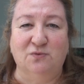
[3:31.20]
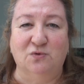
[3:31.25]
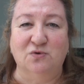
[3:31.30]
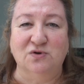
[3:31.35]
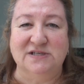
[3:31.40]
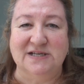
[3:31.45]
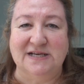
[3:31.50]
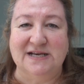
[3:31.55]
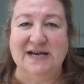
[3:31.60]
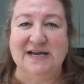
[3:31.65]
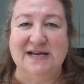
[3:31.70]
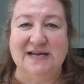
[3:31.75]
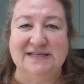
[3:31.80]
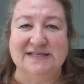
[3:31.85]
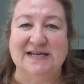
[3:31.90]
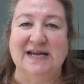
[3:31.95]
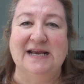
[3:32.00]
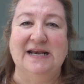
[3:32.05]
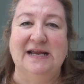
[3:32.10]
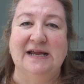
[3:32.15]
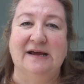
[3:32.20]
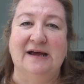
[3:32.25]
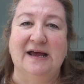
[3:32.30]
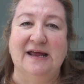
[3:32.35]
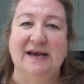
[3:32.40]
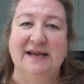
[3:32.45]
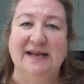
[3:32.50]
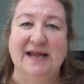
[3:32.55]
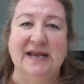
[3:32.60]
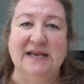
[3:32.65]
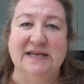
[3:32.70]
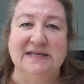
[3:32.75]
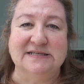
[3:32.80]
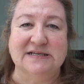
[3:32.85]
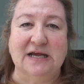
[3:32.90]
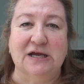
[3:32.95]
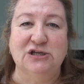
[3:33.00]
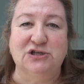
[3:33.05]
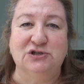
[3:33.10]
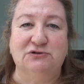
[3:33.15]
water lily dahlia, and again it's
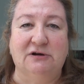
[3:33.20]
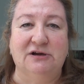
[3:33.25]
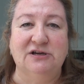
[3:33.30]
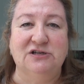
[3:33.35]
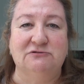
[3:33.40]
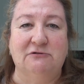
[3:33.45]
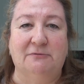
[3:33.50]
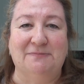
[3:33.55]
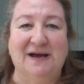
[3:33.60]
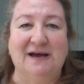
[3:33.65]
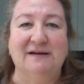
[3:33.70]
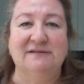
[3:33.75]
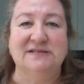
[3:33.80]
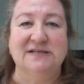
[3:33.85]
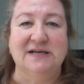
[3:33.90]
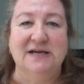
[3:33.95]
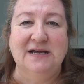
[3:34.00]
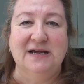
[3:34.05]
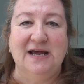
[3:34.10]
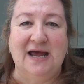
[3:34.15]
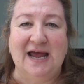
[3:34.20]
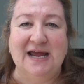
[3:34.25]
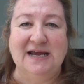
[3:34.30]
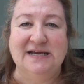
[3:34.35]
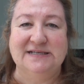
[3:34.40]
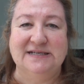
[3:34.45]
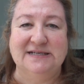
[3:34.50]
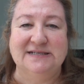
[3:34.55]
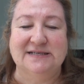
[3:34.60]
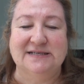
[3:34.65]
going to grow to about eighty